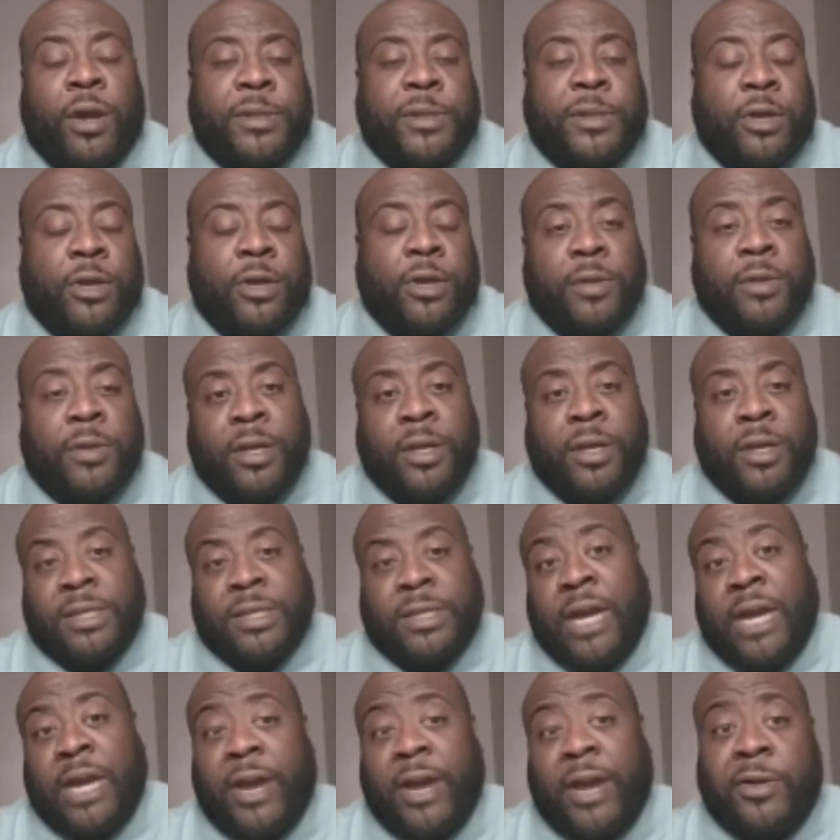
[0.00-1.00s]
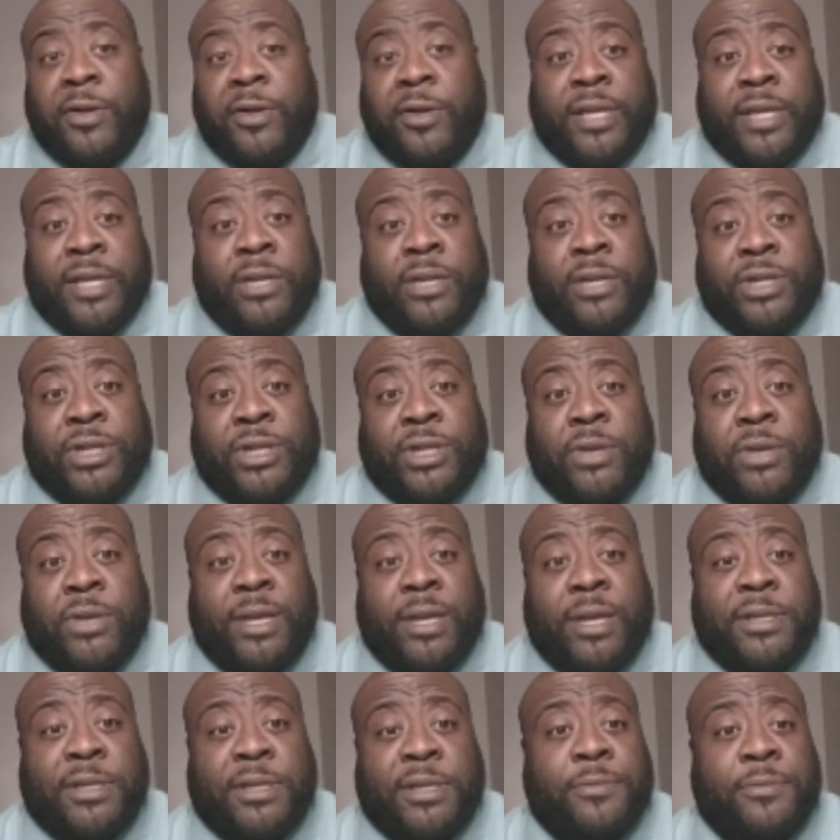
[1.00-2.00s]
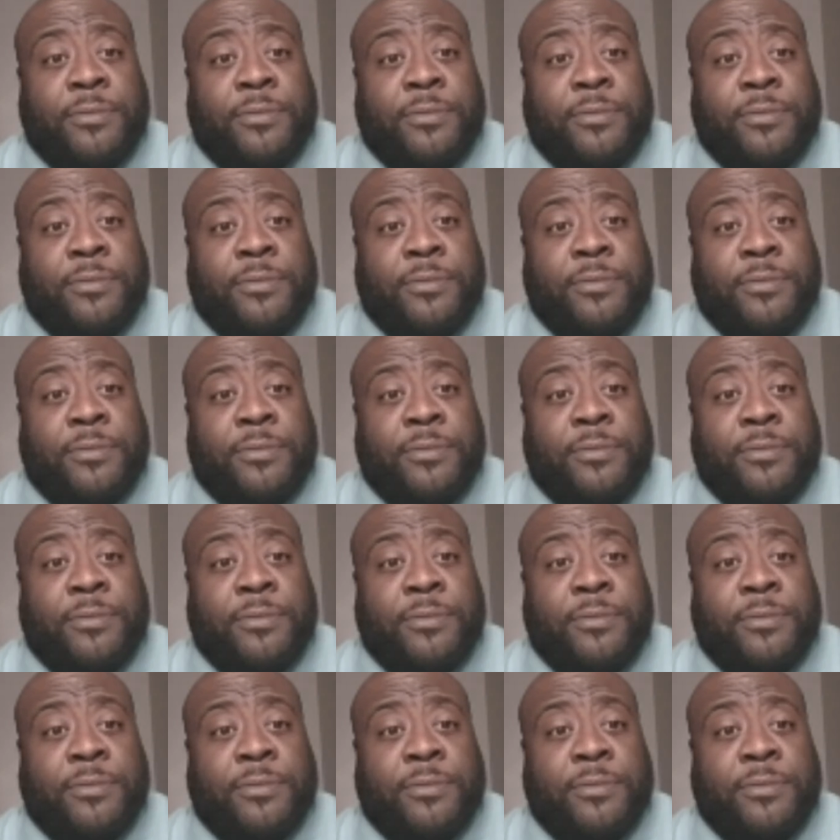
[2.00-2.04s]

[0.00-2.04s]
So, because Gary Harris ain't hitting no shot no time soon.